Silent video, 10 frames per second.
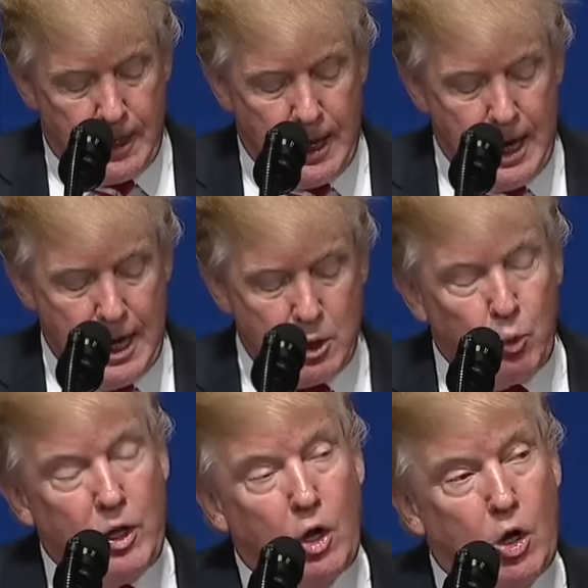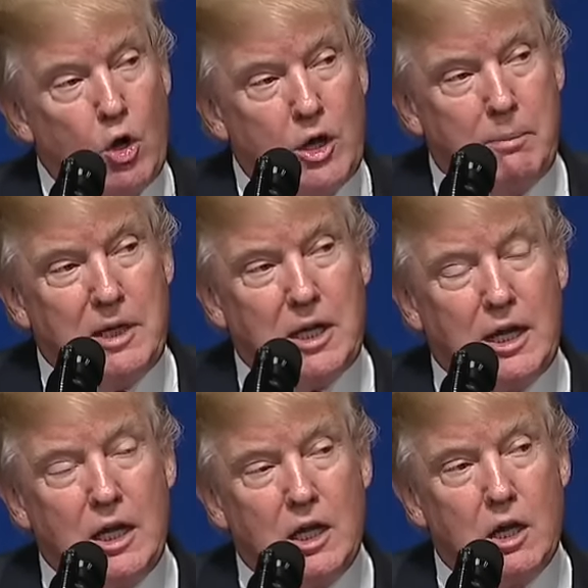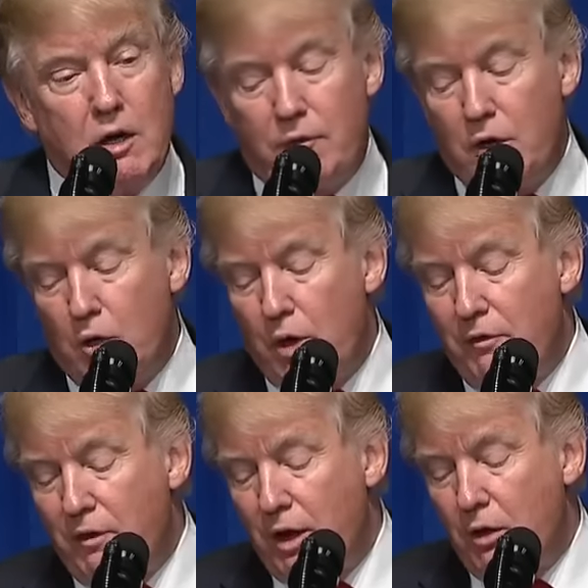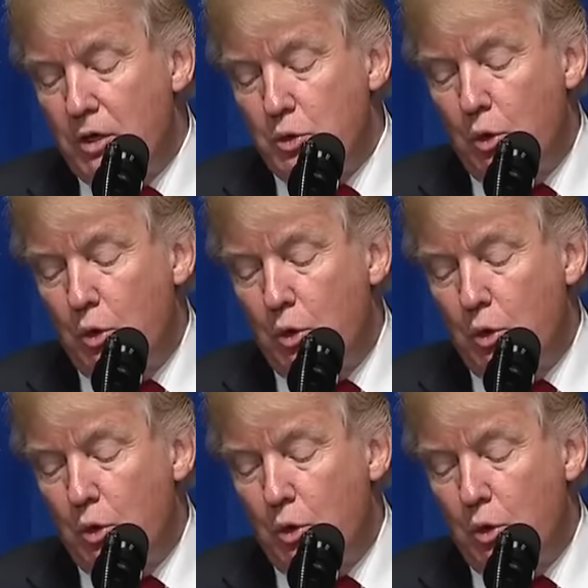And we are going to be taking care of our great veterans.